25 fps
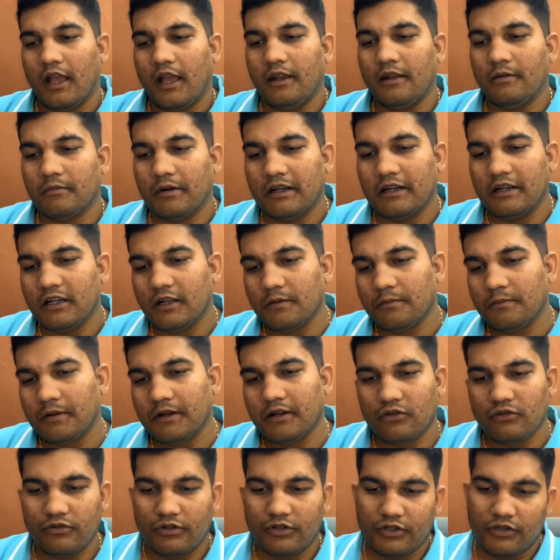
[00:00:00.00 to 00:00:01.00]
And
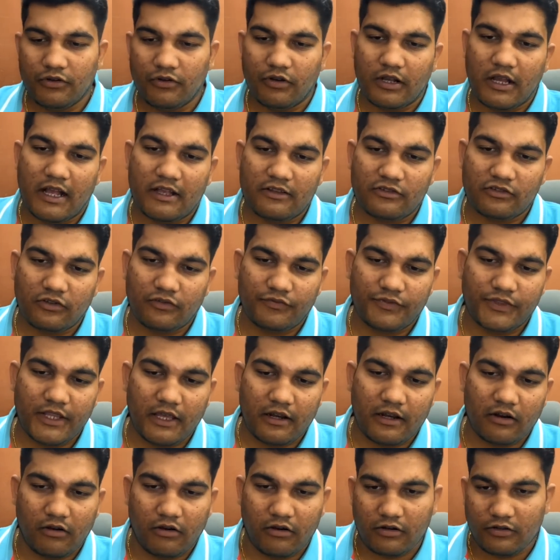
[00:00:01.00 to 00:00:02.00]
multiple good yogas of
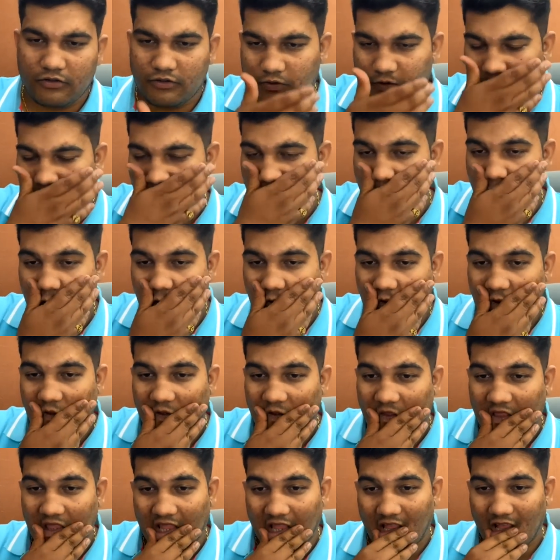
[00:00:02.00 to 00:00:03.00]
their horoscopes
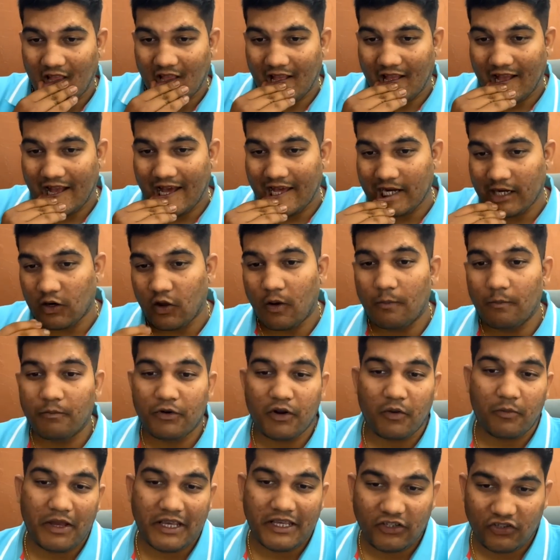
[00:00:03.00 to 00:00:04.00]
are
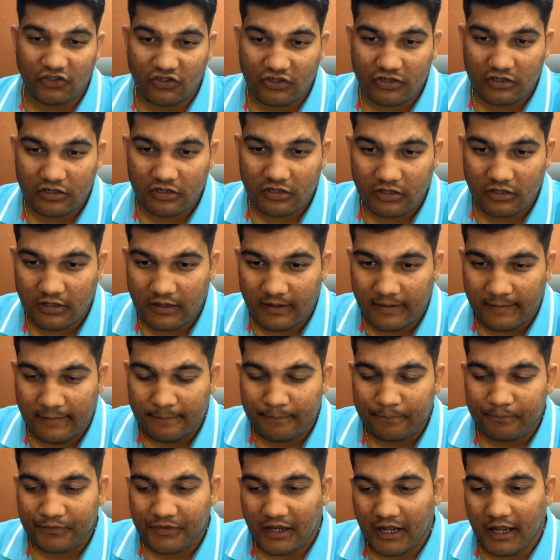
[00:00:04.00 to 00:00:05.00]
compromised
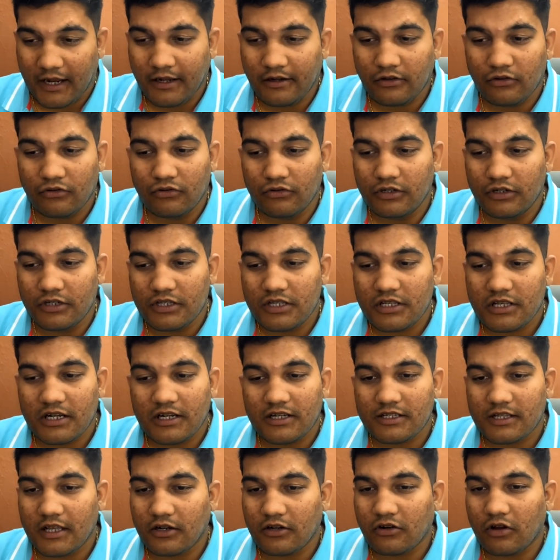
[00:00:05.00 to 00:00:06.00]
and good
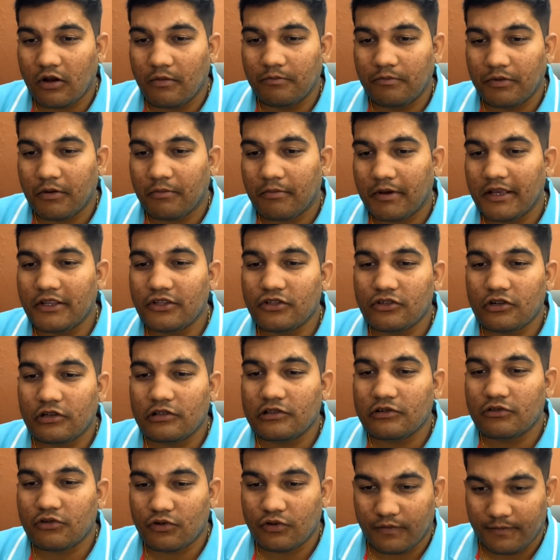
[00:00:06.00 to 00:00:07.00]
results are compromised
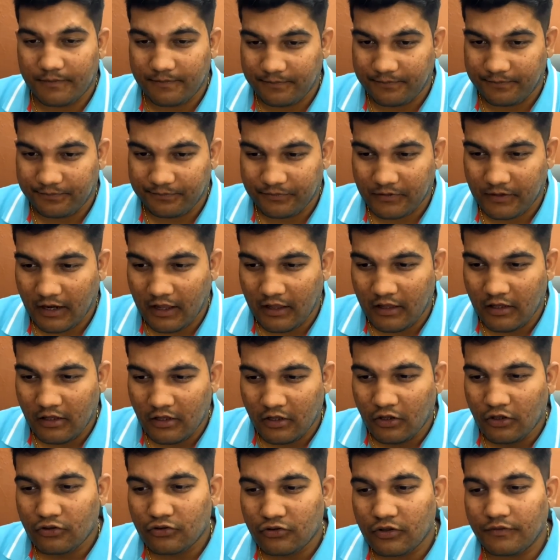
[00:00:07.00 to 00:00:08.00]
also.
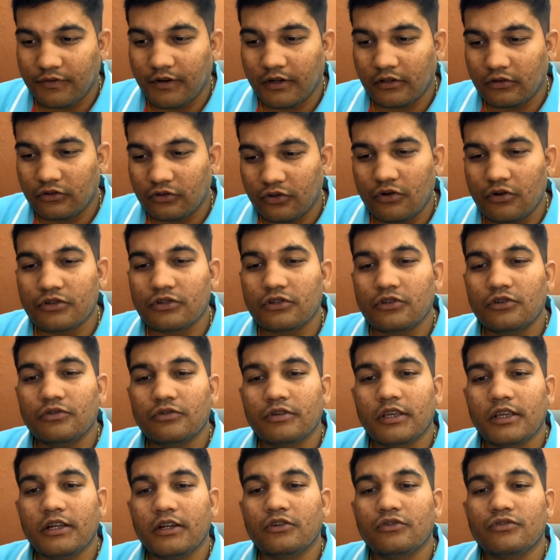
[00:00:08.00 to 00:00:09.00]
So for those
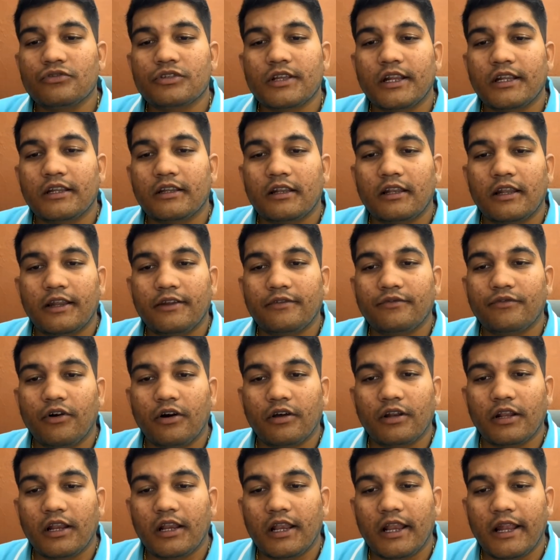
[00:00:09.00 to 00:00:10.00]
looking to settle at
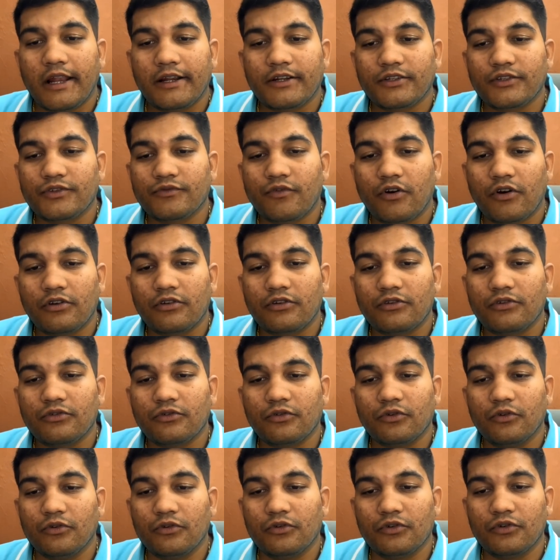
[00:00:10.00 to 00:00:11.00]
foreign lands, want
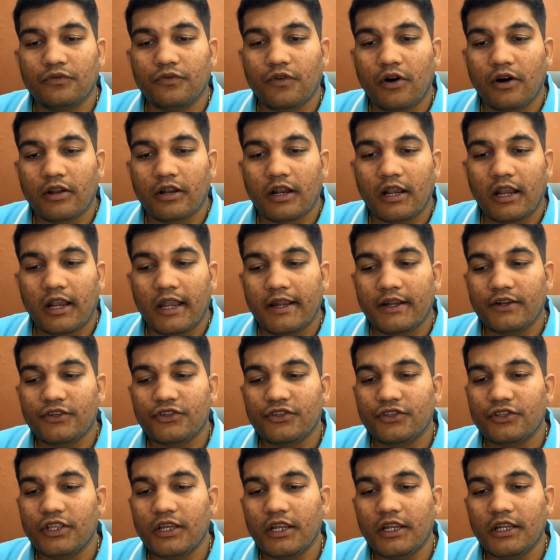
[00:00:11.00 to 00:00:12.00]
to go to foreign
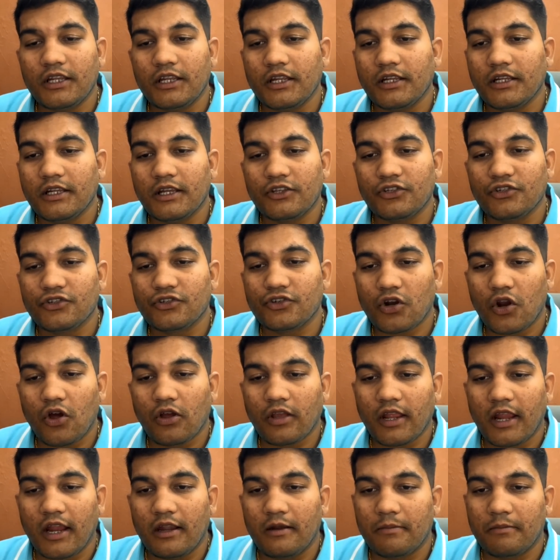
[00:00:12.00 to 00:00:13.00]
lands, they need a
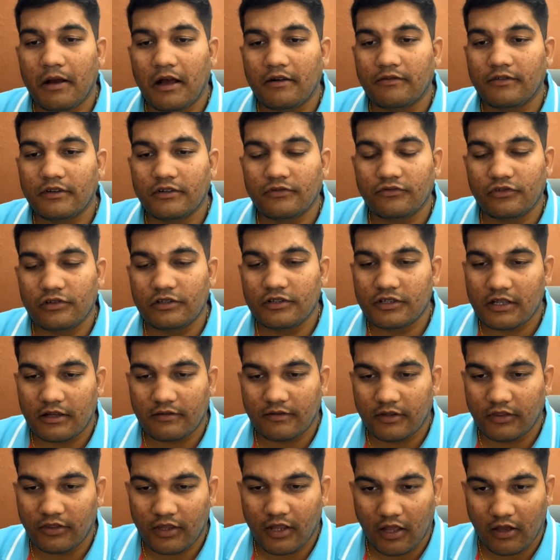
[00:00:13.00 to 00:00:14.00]
strong and powerful
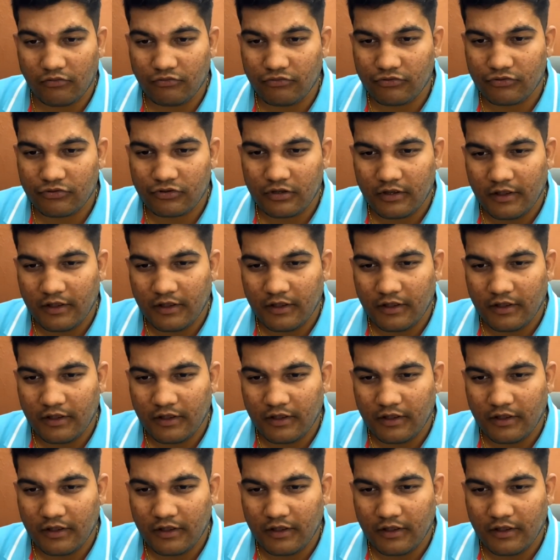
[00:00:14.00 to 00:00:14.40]
seventh house.